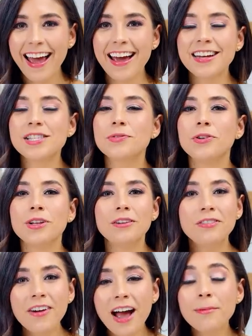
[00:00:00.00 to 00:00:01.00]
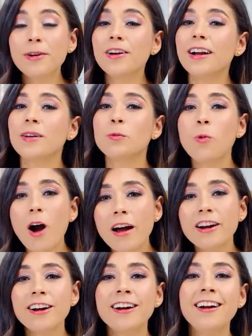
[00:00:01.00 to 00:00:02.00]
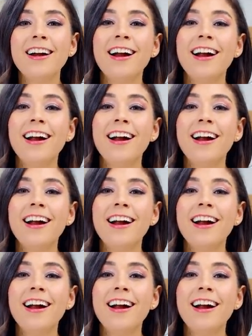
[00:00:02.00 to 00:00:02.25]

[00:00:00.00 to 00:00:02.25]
and it's full of fiber and water,